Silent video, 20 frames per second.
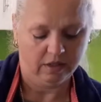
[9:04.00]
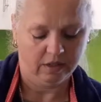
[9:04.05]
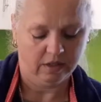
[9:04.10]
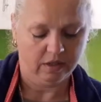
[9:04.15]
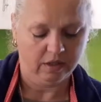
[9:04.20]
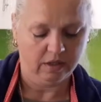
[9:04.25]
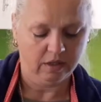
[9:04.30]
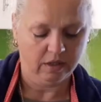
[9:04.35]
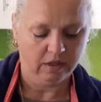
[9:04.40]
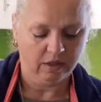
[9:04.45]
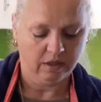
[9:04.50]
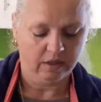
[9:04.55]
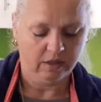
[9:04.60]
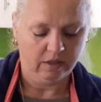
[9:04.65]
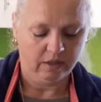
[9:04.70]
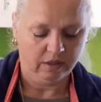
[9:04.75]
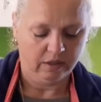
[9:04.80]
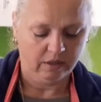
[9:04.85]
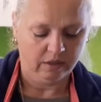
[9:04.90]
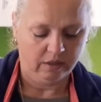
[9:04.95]

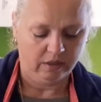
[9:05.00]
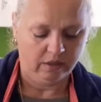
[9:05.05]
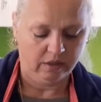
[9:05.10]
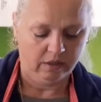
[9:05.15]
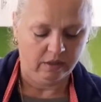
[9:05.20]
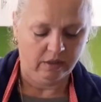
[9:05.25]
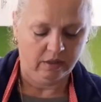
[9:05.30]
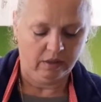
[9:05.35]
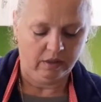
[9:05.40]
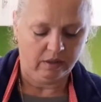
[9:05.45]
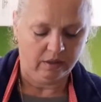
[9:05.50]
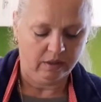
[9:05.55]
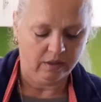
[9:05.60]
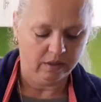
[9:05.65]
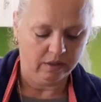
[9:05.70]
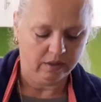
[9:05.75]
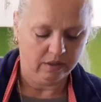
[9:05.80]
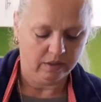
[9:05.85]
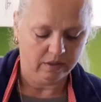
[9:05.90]
(silence)